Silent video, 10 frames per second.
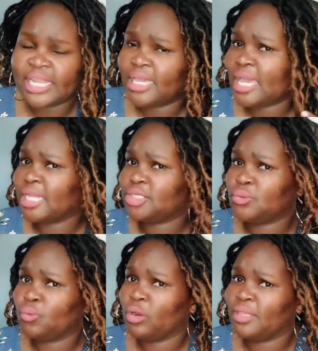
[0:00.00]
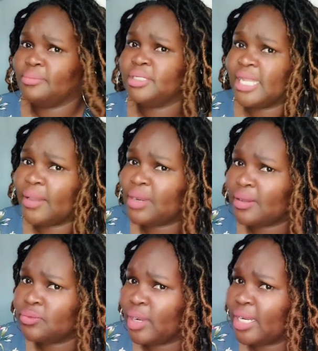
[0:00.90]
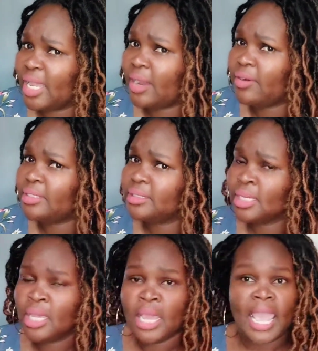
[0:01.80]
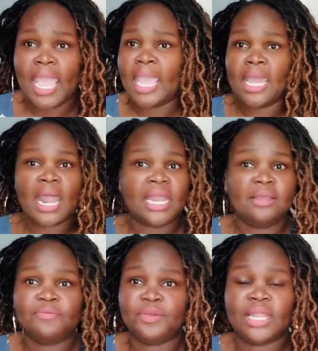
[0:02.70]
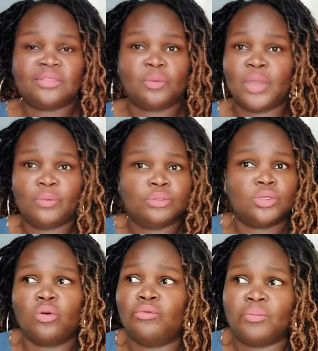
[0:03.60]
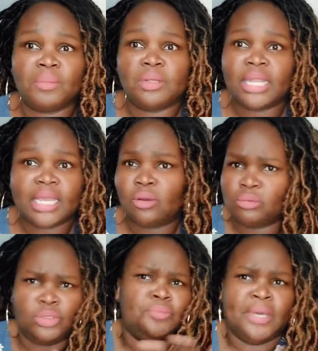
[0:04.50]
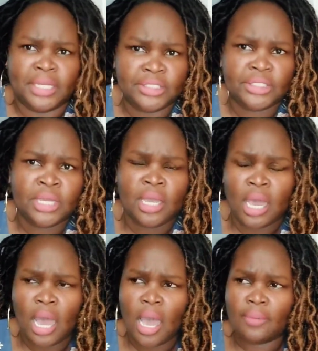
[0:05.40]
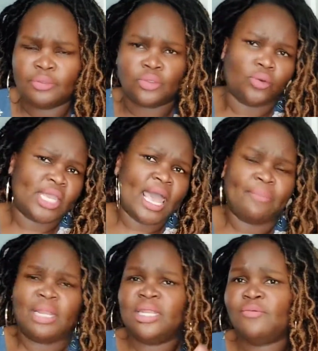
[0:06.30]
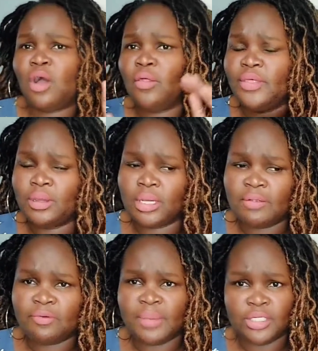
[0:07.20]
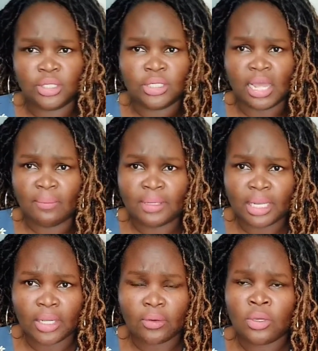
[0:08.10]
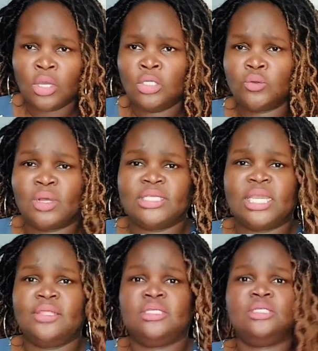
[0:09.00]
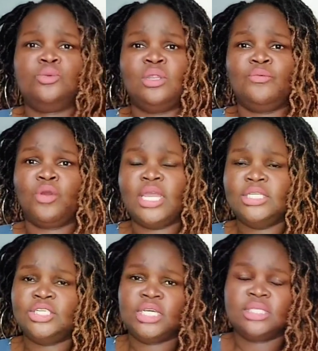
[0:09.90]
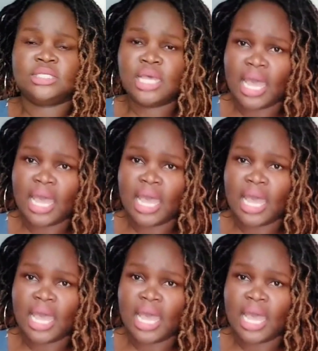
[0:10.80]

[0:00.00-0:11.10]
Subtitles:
I actually wore them today when I was running errands, and I didn't feel like the weight was too much. So yeah, I'm gonna leave all the information down below. So once again, this is 24 inches.